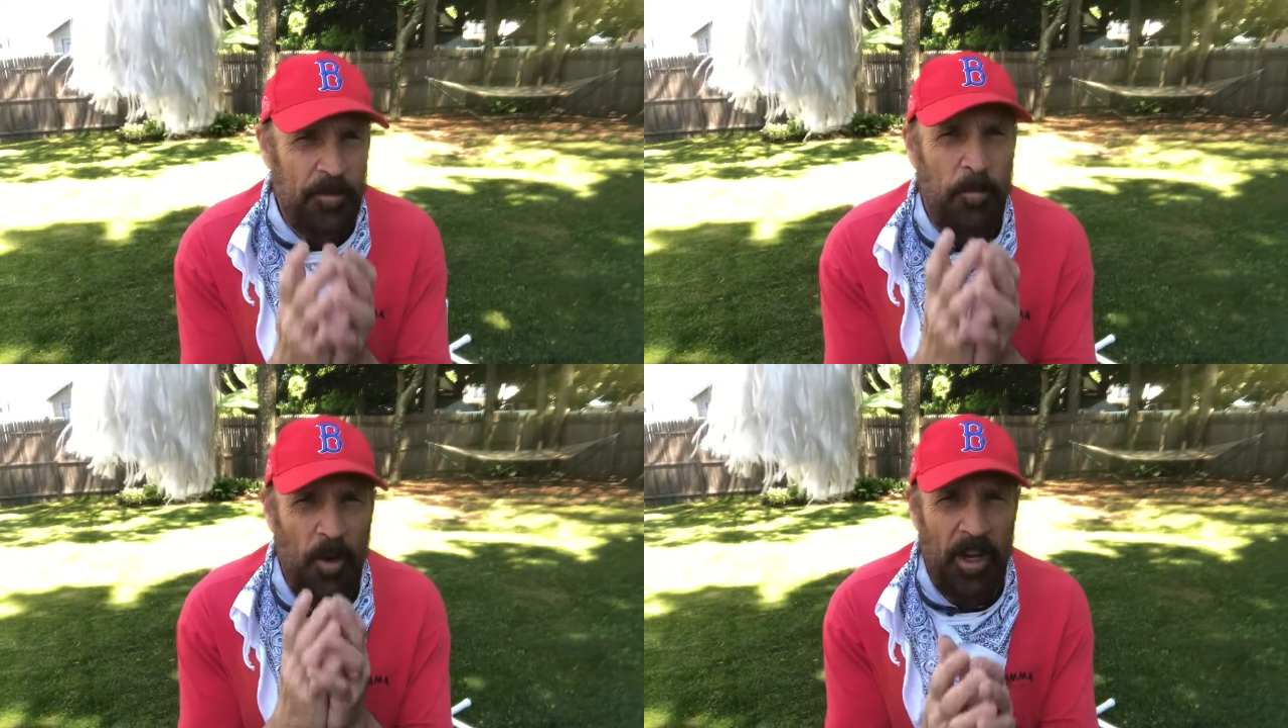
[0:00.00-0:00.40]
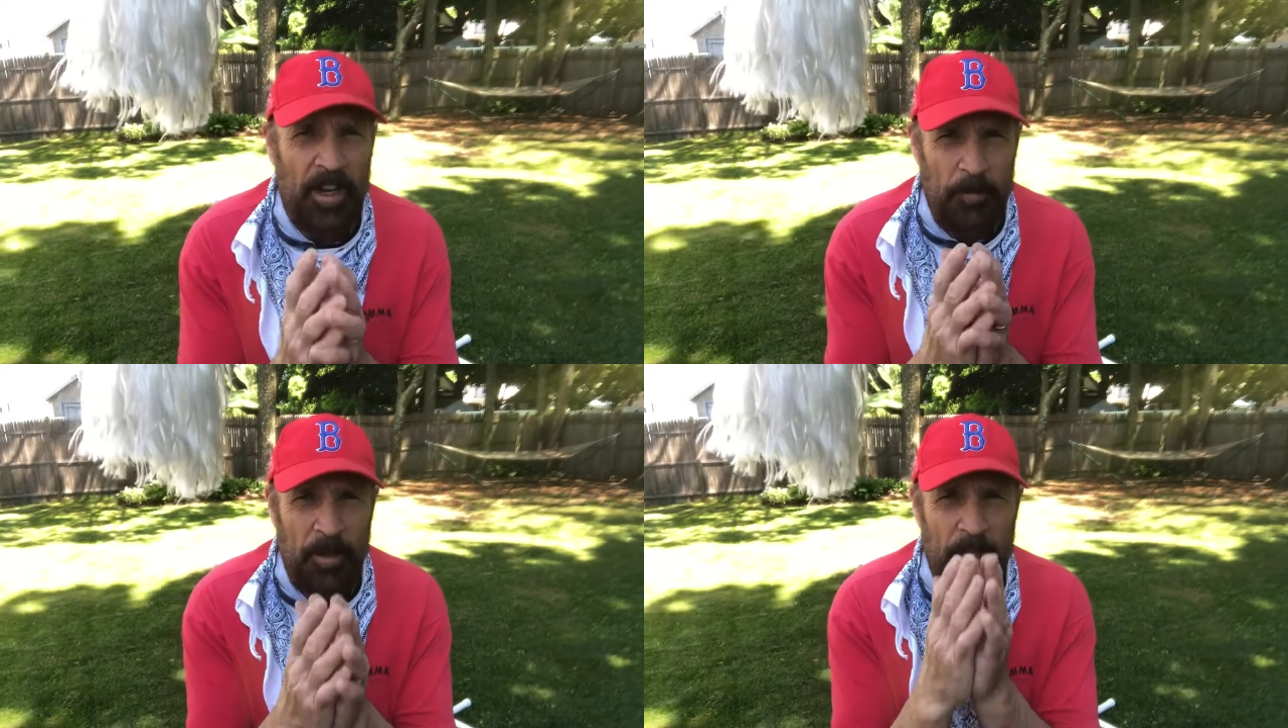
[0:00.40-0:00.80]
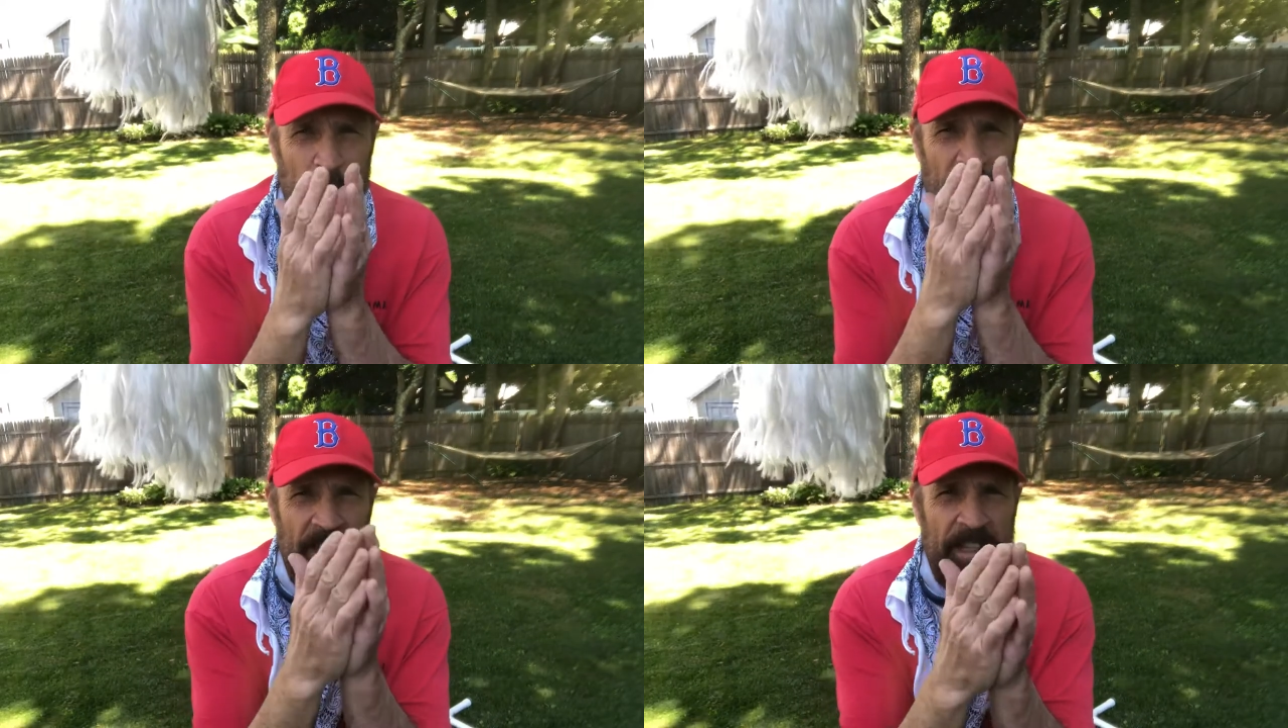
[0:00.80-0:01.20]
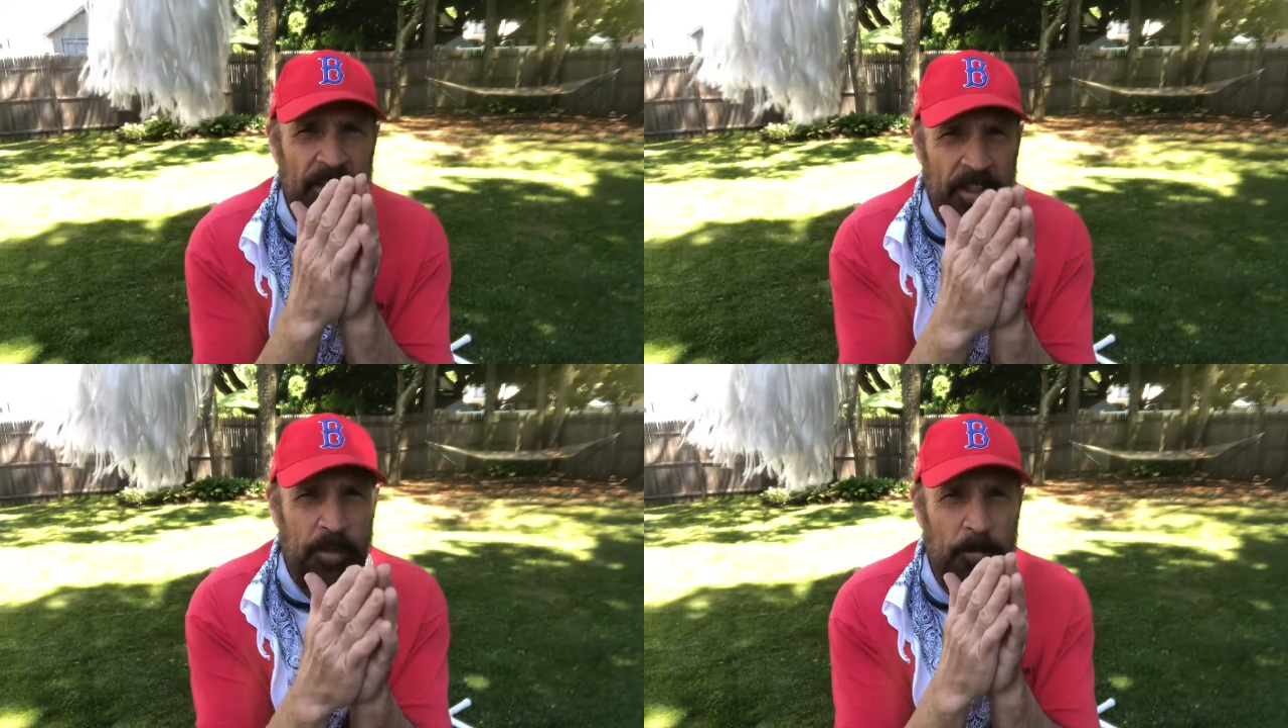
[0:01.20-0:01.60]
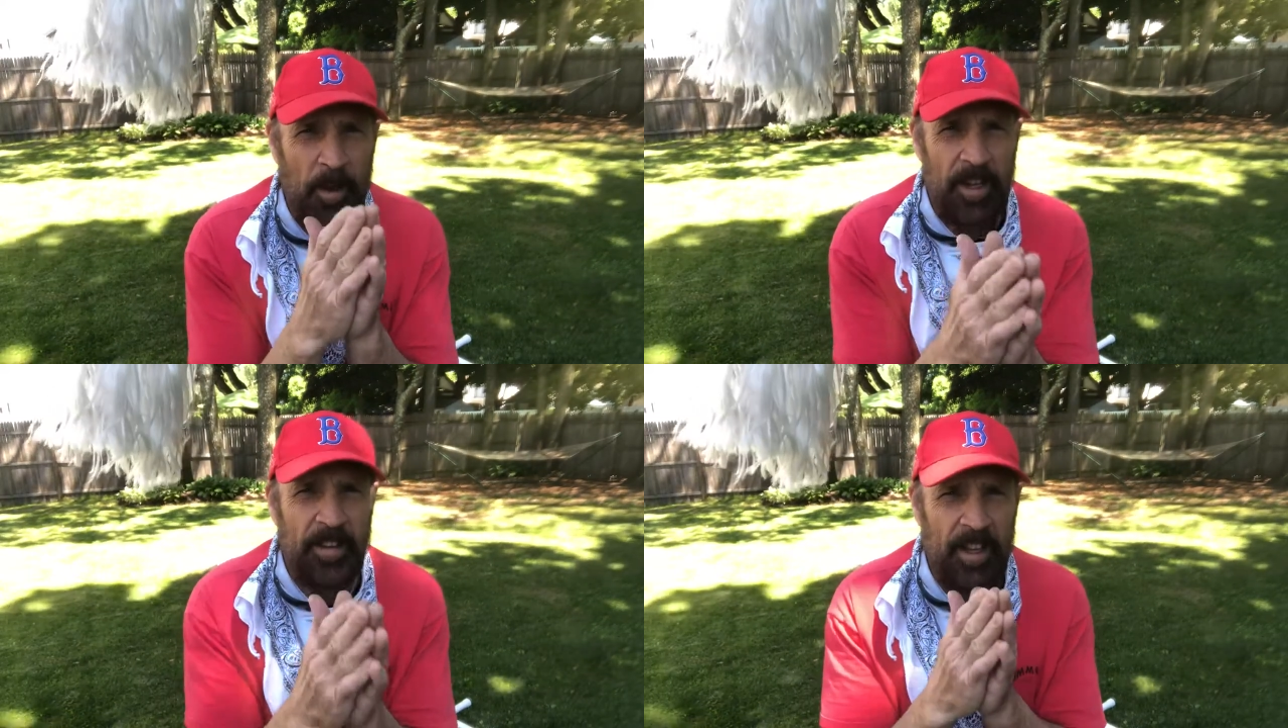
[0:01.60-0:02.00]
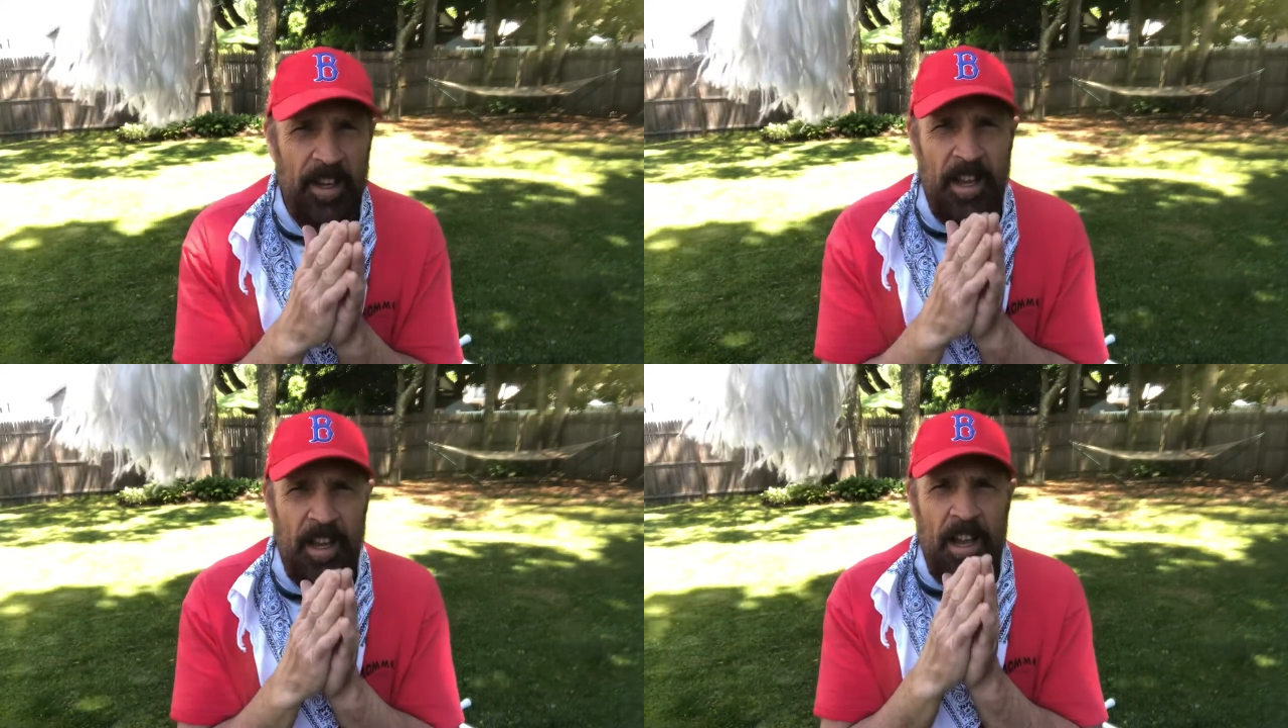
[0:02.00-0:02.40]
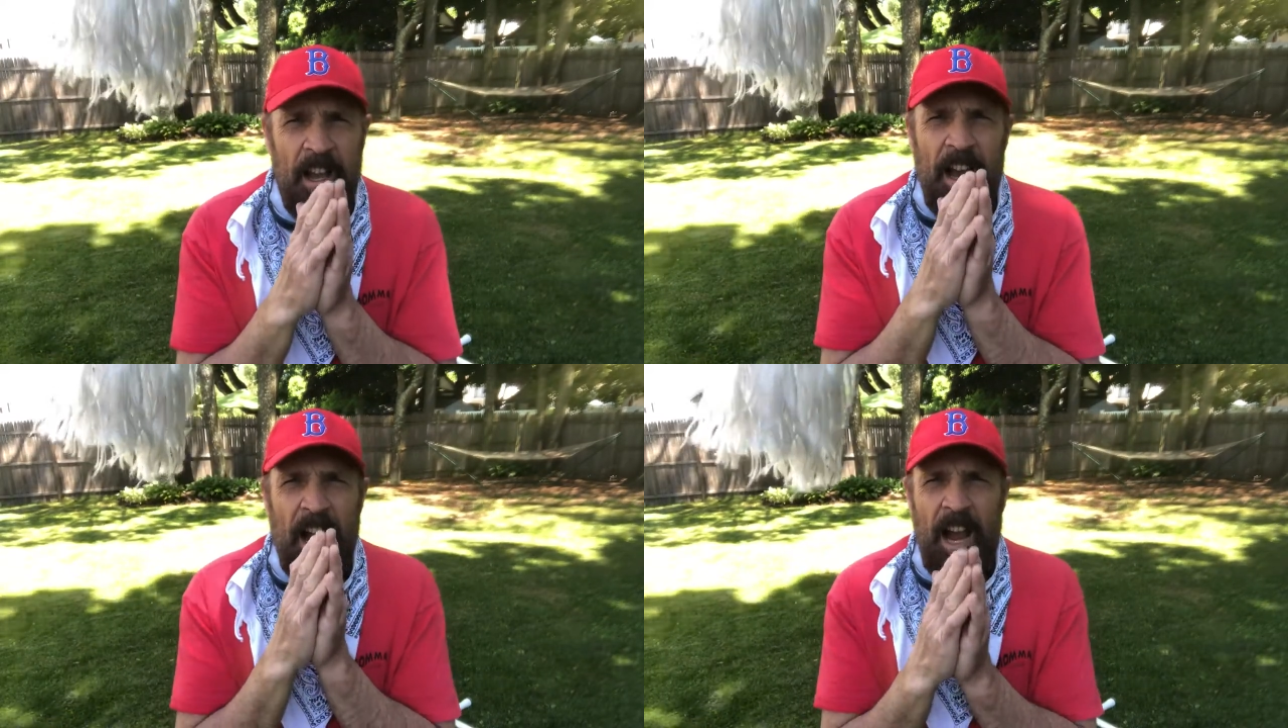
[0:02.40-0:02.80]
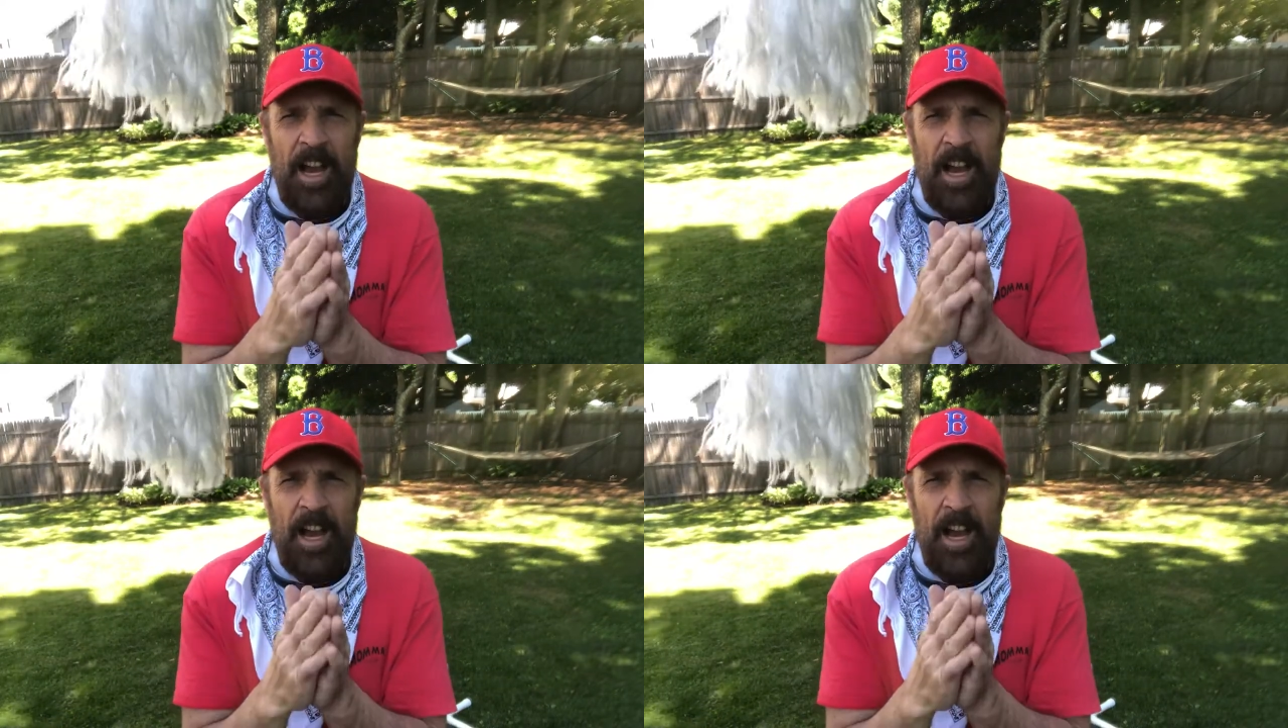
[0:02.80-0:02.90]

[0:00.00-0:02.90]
body, I'm going to implant in his body that I